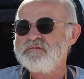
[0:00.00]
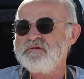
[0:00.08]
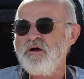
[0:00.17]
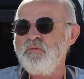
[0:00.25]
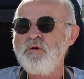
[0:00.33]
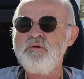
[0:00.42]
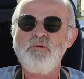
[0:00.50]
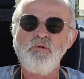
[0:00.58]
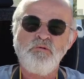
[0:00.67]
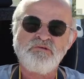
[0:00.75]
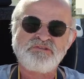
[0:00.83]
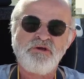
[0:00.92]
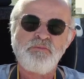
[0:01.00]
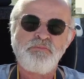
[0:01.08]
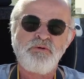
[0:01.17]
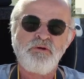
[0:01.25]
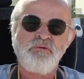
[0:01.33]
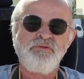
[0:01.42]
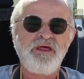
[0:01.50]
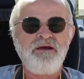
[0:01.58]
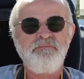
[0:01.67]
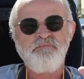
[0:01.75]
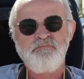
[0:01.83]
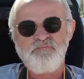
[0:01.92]
I will also put
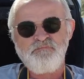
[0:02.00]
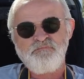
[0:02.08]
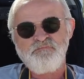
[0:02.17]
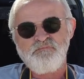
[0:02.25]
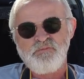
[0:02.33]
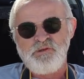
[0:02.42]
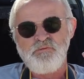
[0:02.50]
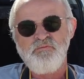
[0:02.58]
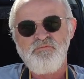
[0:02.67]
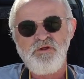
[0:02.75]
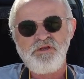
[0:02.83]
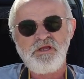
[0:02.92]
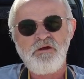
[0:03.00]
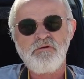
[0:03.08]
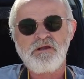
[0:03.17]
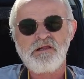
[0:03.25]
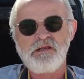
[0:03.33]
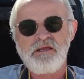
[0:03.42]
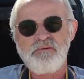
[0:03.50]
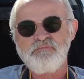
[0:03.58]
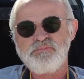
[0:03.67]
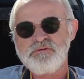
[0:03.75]
that little video clip.